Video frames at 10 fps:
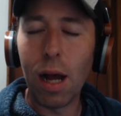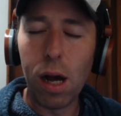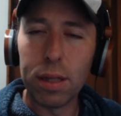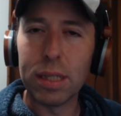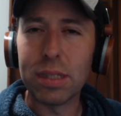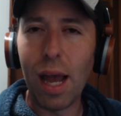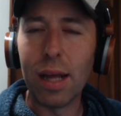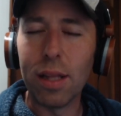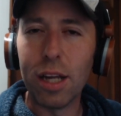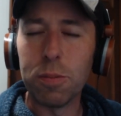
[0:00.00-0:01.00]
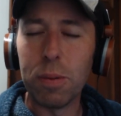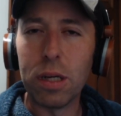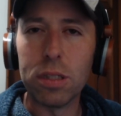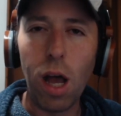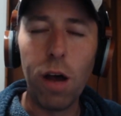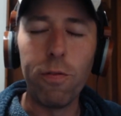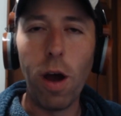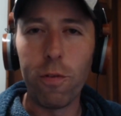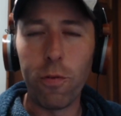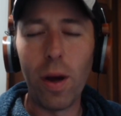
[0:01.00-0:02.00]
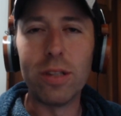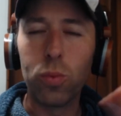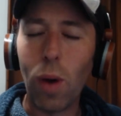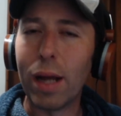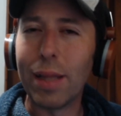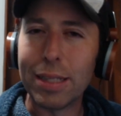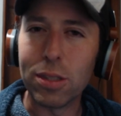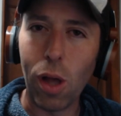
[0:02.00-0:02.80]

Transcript: on the sidelines because of our friends Ryan Lasel,